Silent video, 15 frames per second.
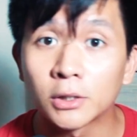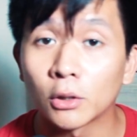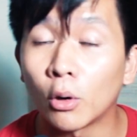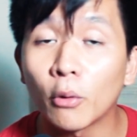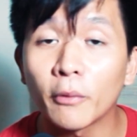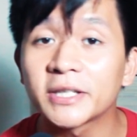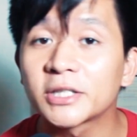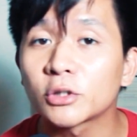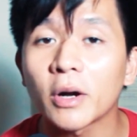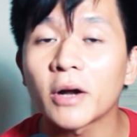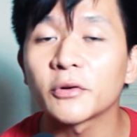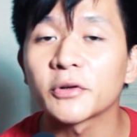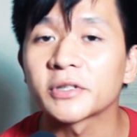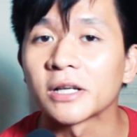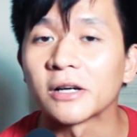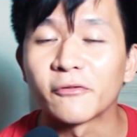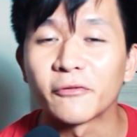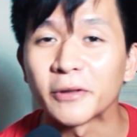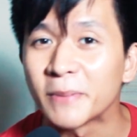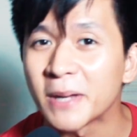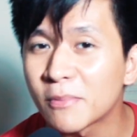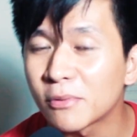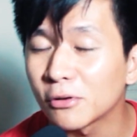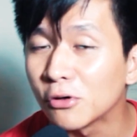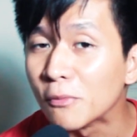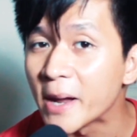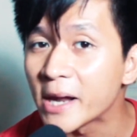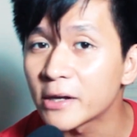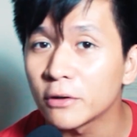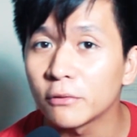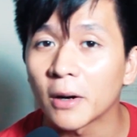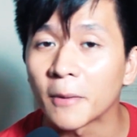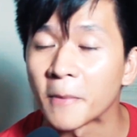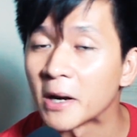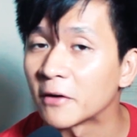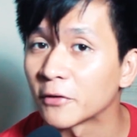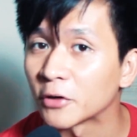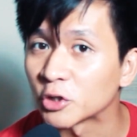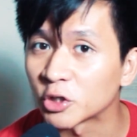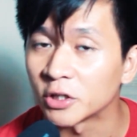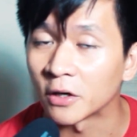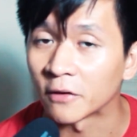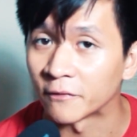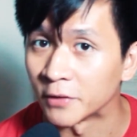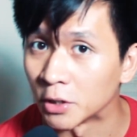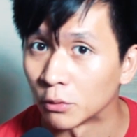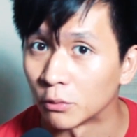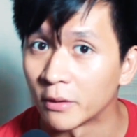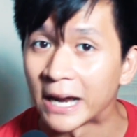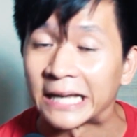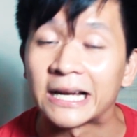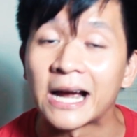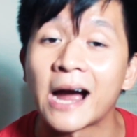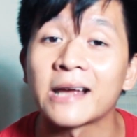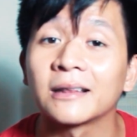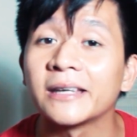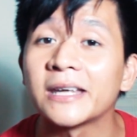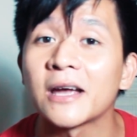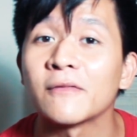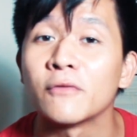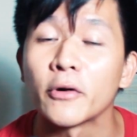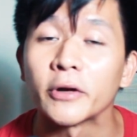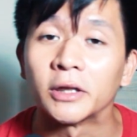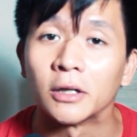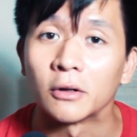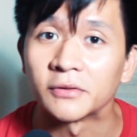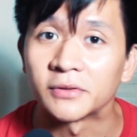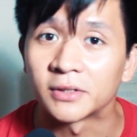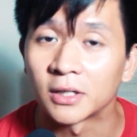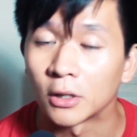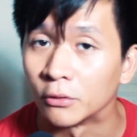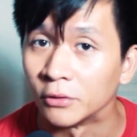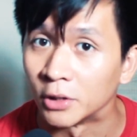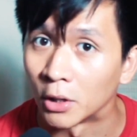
So always surround yourself with people who make you a better version of you, and kindly avoid those who